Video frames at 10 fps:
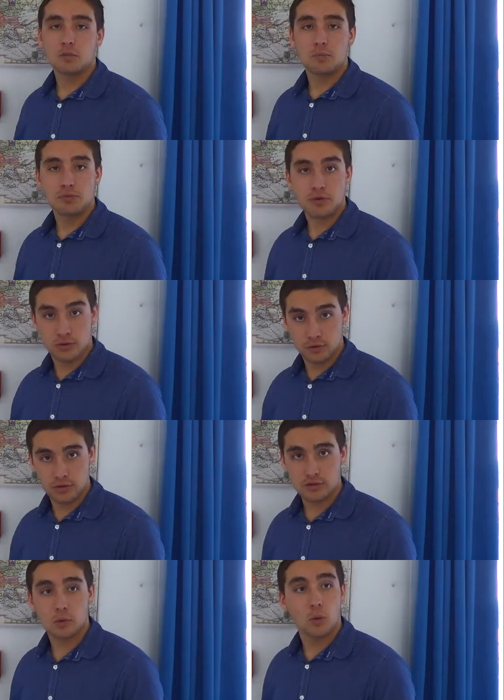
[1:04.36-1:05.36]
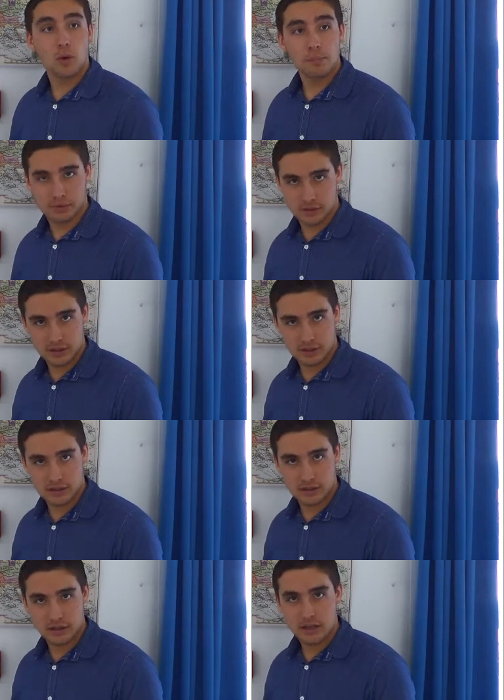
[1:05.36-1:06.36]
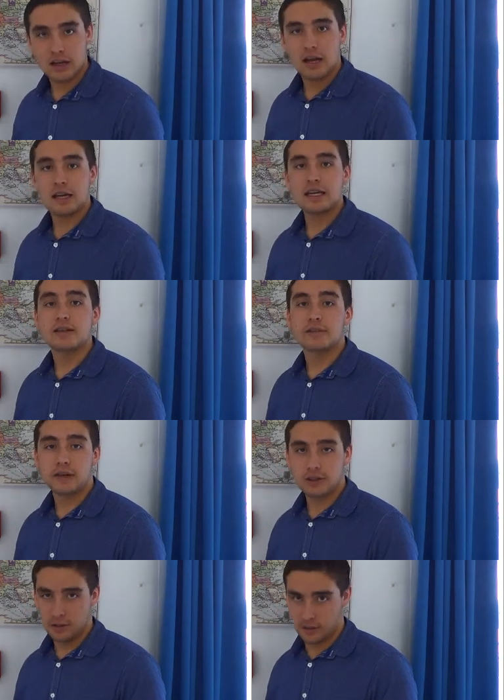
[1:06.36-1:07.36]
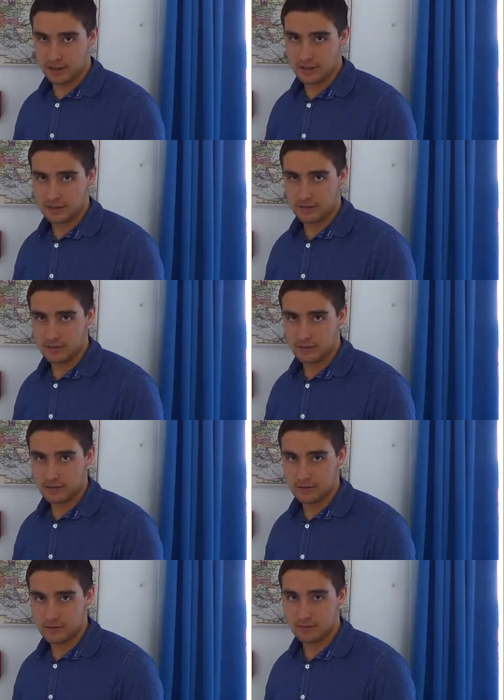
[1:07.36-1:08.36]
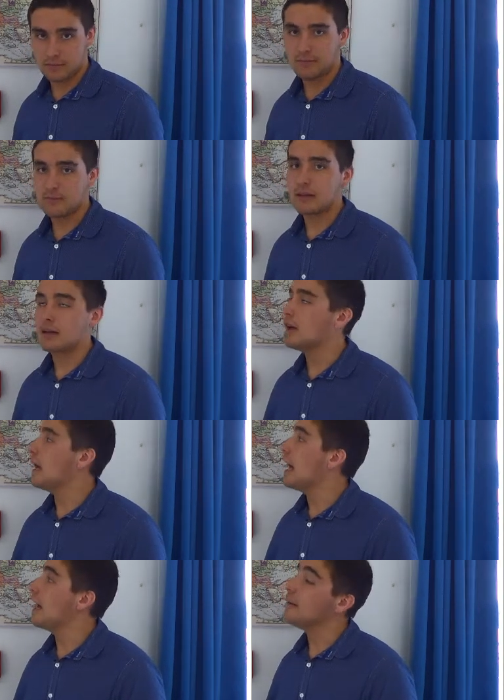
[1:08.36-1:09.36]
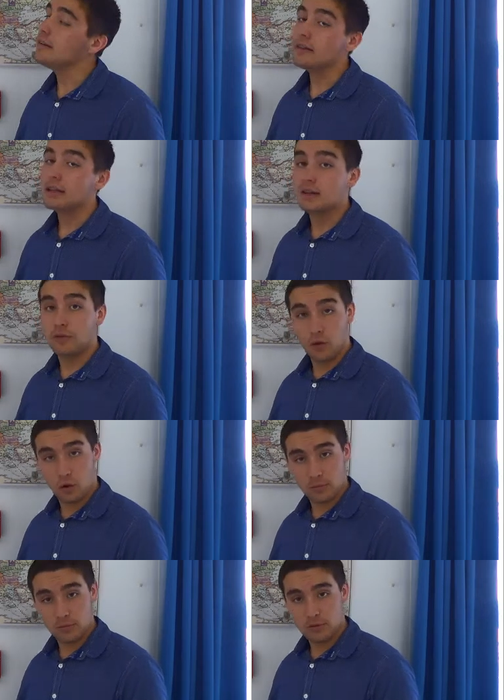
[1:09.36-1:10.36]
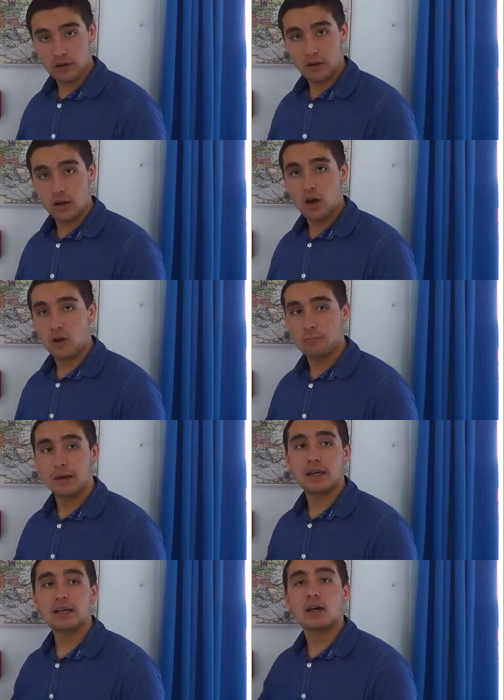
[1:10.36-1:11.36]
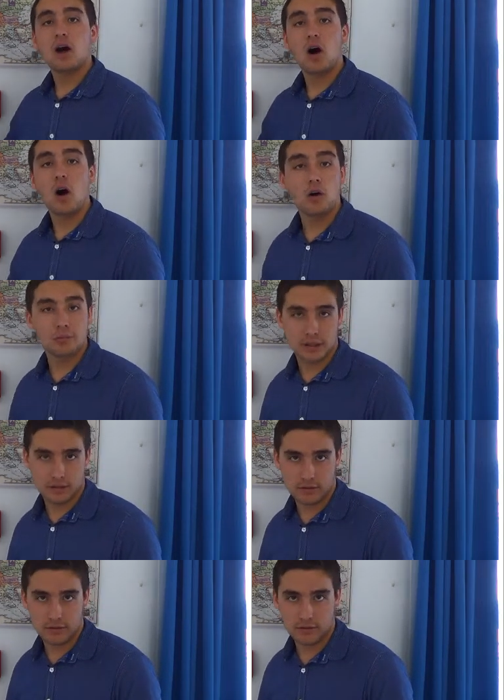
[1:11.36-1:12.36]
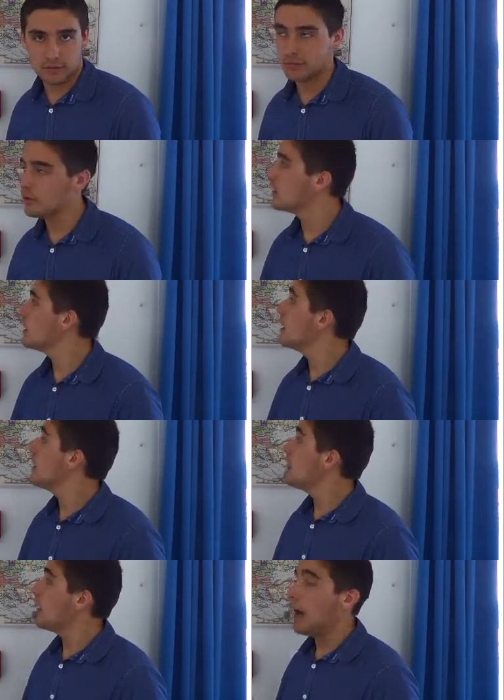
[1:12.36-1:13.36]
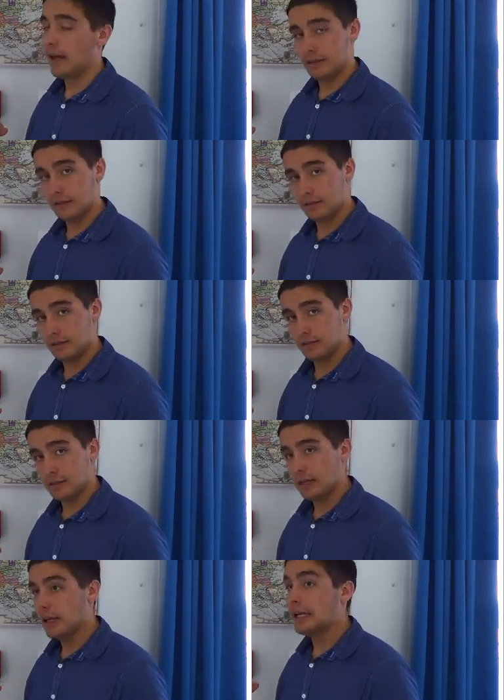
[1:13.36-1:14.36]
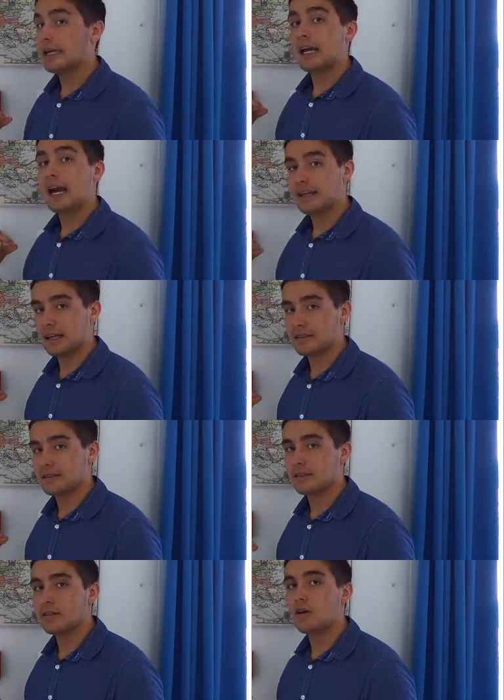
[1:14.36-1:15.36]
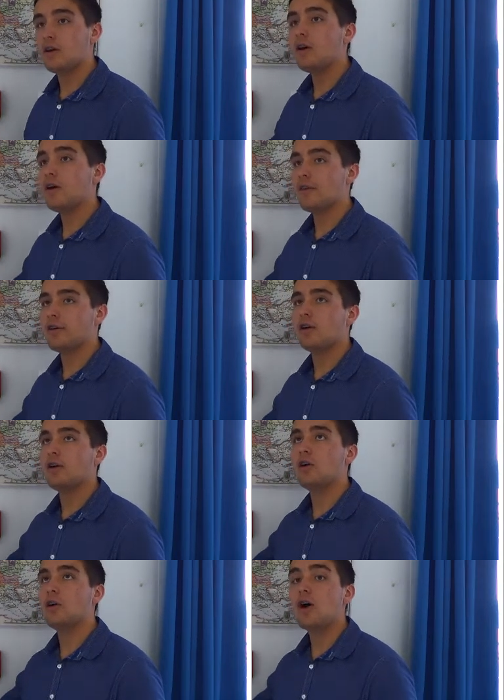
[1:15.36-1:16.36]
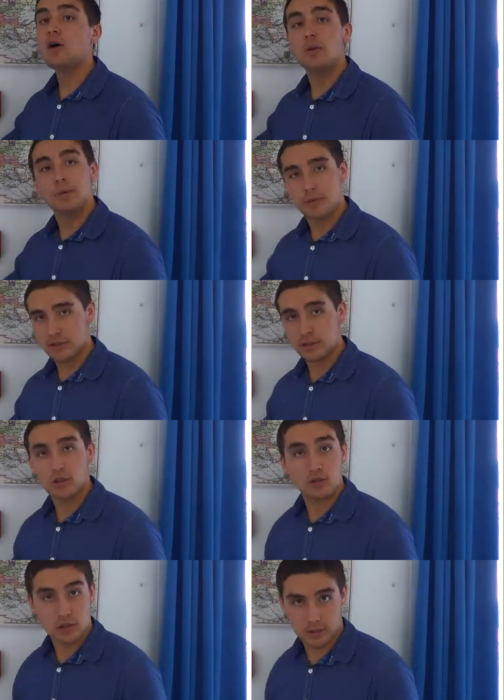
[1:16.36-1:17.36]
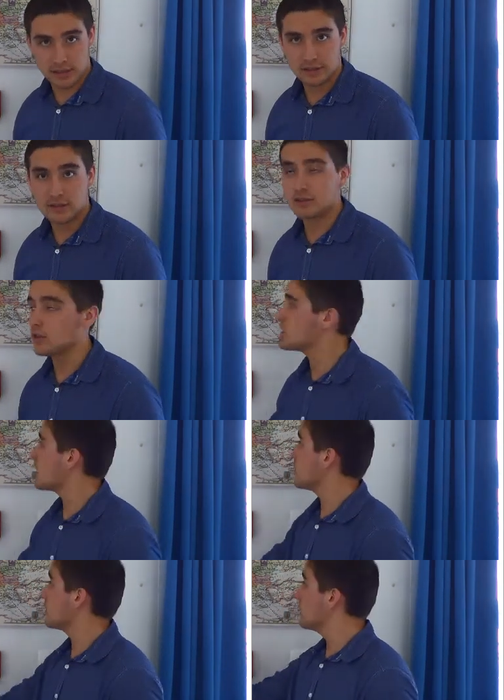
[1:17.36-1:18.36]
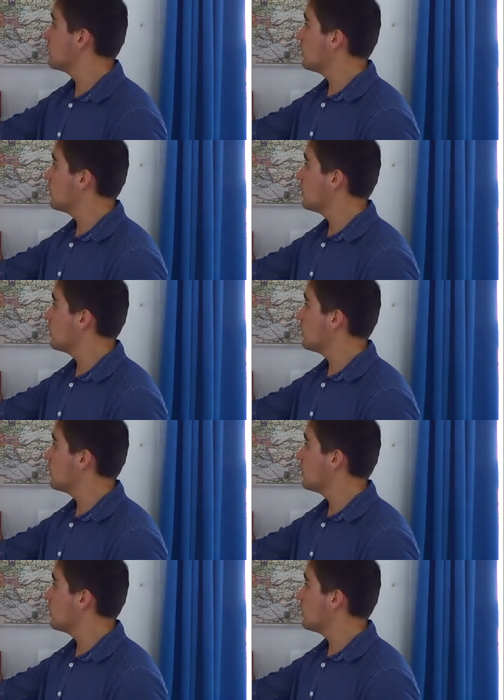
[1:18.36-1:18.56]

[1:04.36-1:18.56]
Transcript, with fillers: to produce weapons in factories and he formed a big army and he annexed other European countries such as